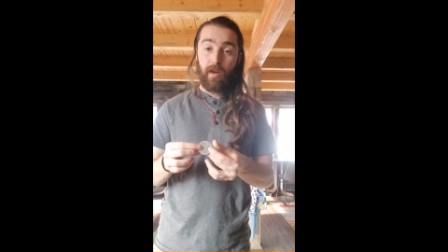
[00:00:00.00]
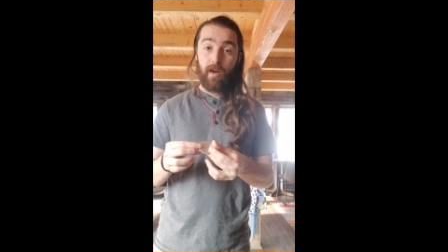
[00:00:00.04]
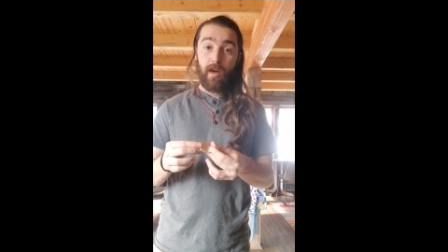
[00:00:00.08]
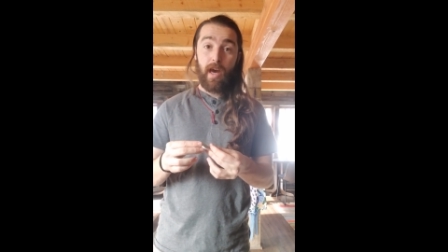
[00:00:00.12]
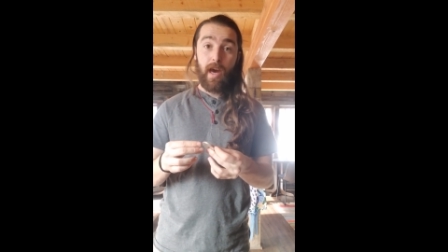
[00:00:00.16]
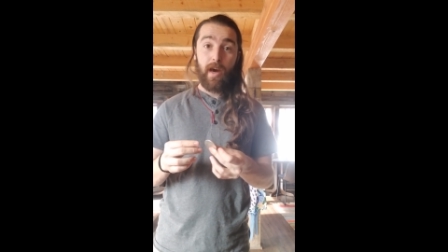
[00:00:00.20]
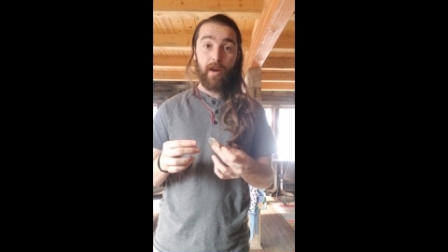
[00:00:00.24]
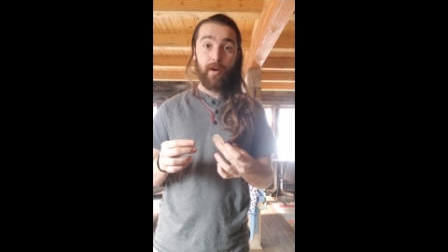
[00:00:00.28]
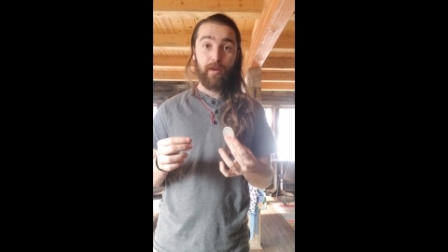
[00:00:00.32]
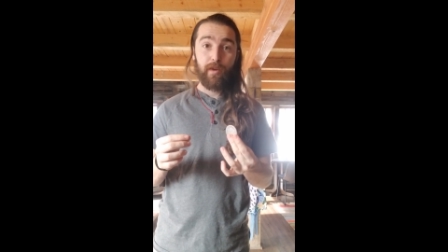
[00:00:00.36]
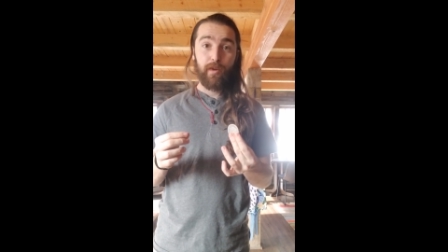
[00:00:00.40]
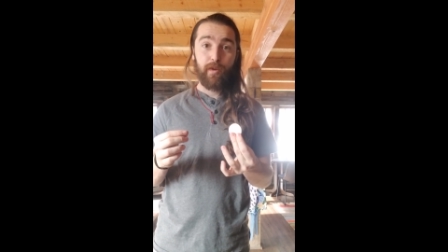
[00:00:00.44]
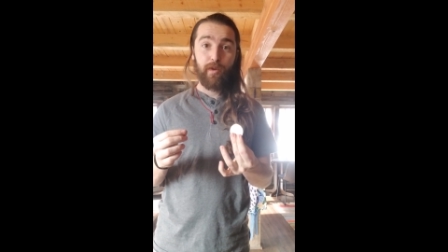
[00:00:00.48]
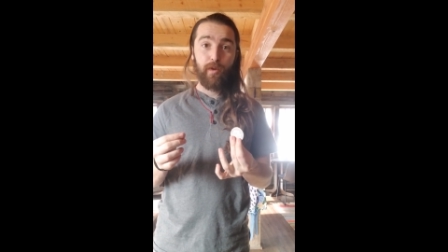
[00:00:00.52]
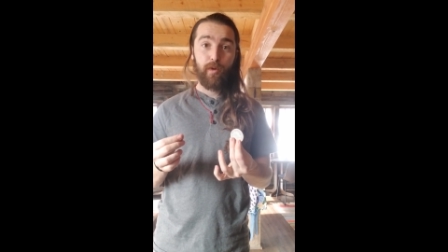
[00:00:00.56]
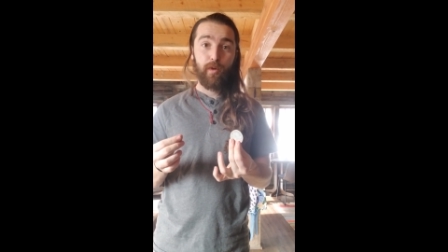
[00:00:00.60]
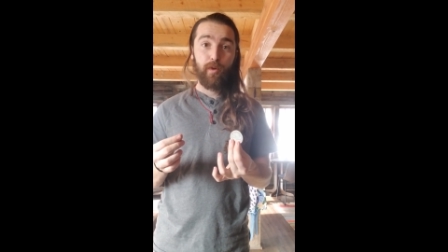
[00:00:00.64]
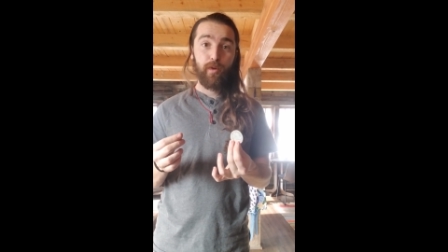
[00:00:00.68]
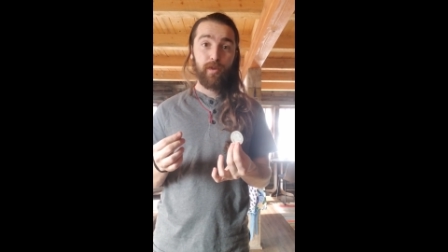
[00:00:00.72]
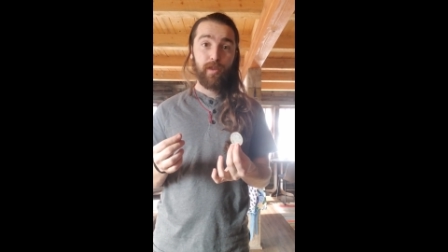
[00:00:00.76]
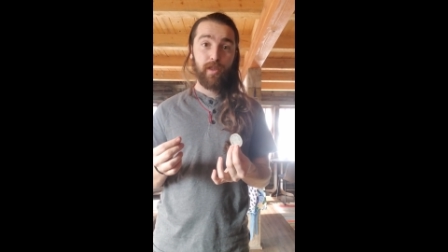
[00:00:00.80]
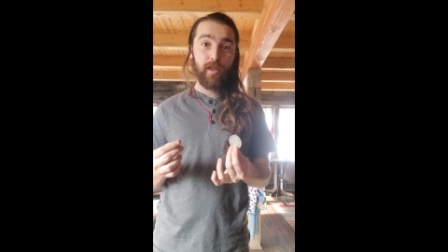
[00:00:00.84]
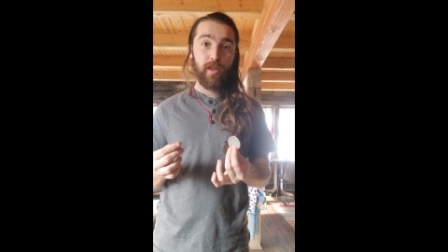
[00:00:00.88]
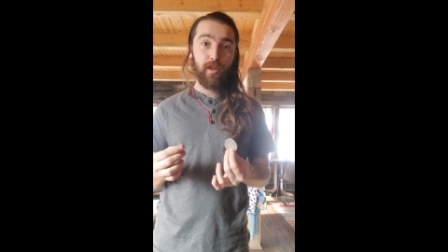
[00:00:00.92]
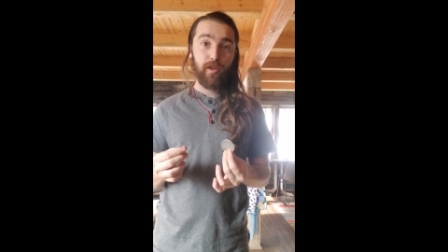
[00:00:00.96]
how to
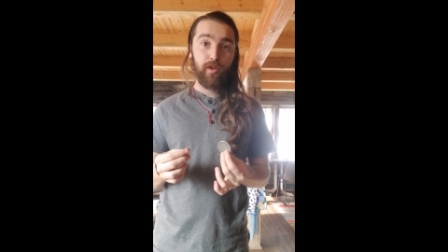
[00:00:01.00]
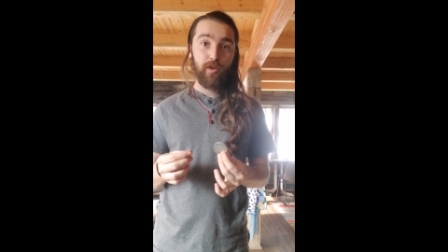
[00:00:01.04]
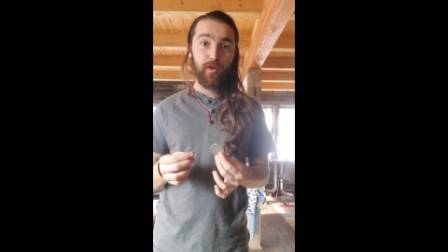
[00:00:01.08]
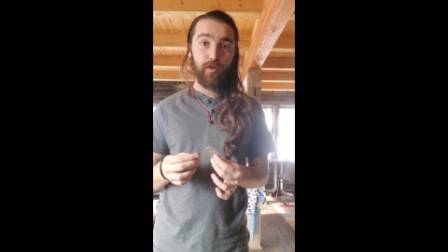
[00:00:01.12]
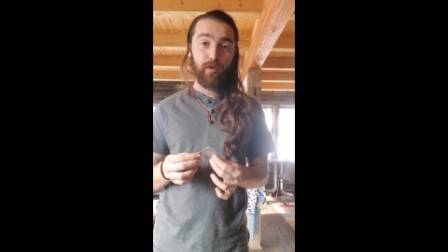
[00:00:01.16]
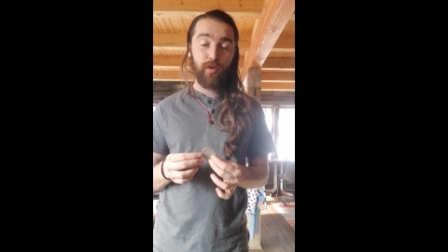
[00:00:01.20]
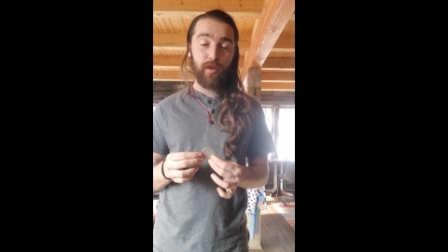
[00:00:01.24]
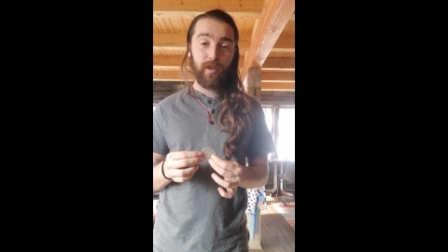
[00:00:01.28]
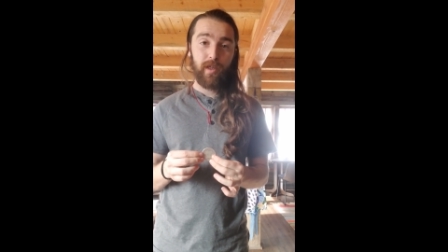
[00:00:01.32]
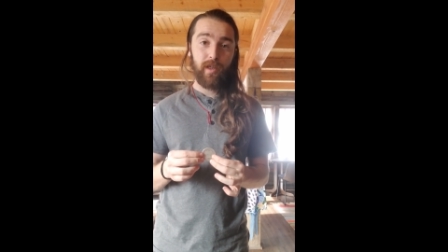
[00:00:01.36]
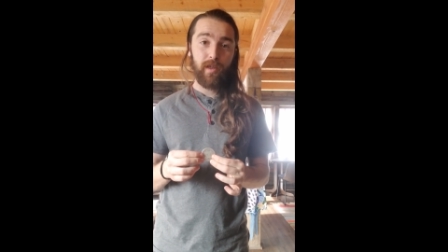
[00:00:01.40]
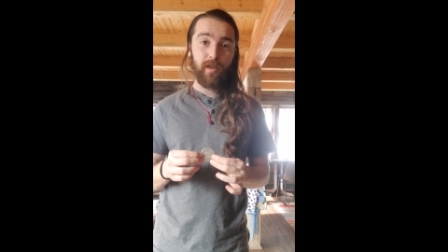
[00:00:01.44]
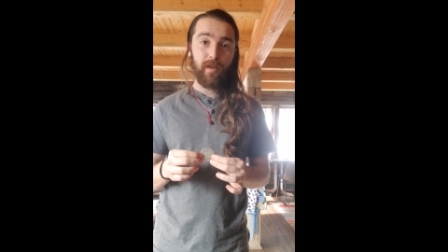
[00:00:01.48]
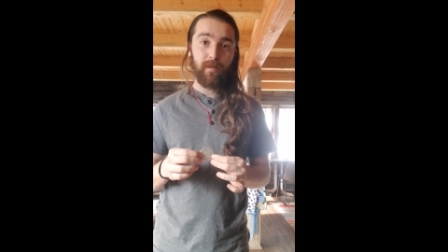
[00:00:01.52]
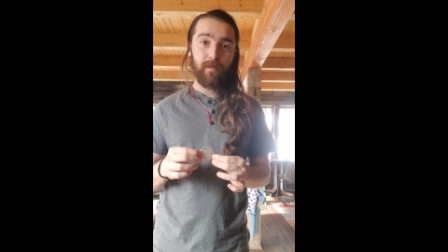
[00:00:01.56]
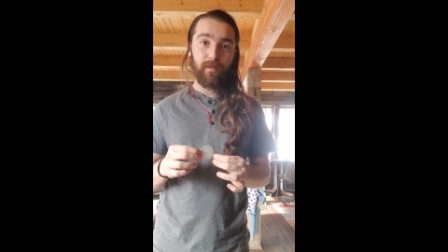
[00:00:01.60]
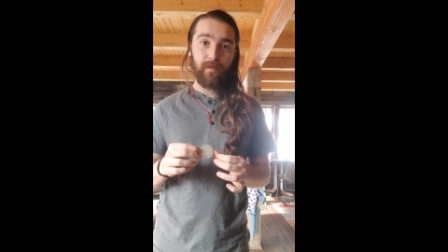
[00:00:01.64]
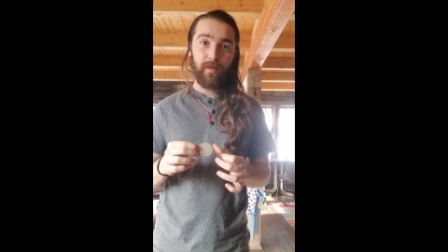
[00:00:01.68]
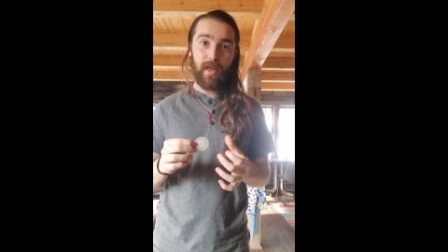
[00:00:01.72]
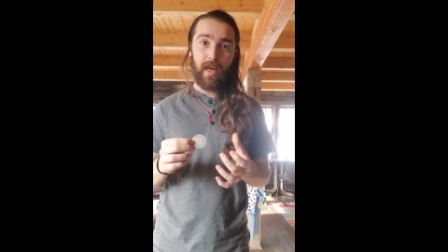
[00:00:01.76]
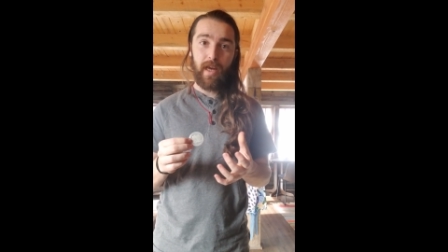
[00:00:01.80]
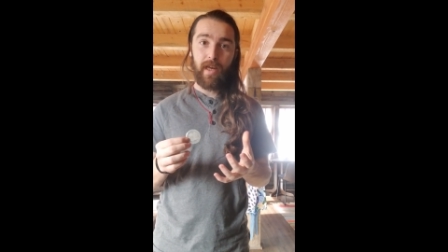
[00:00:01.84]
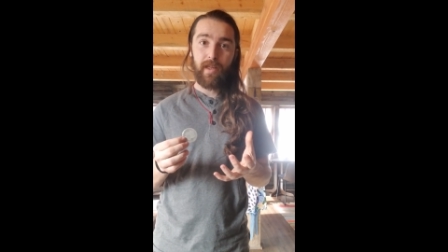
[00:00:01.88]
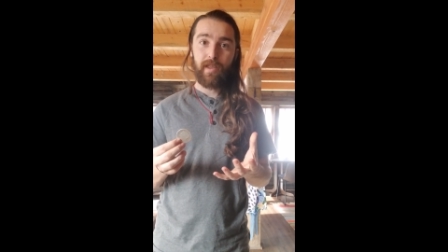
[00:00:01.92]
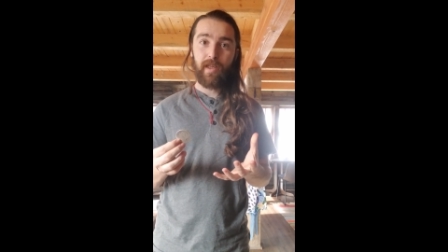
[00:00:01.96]
use this drill
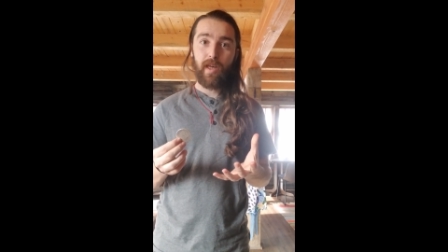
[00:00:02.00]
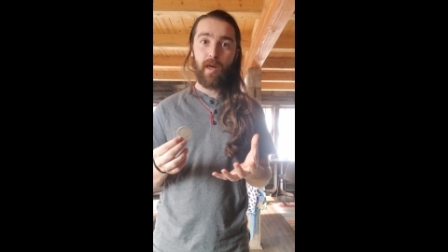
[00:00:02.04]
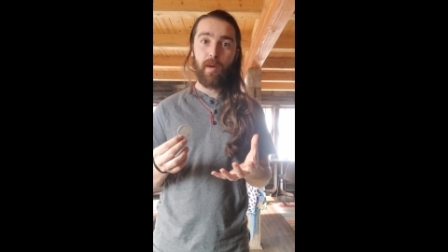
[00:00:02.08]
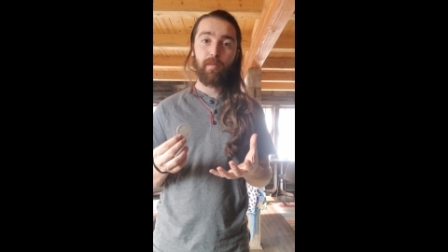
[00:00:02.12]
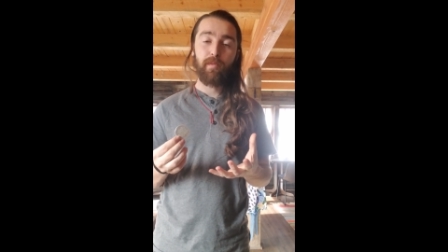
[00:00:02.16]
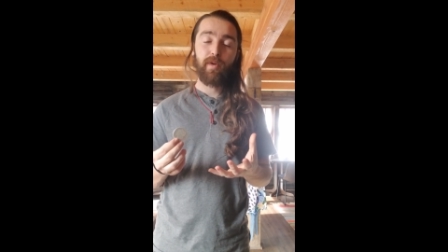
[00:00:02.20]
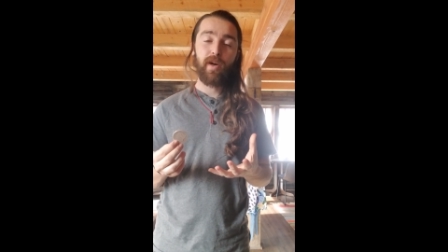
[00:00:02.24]
as a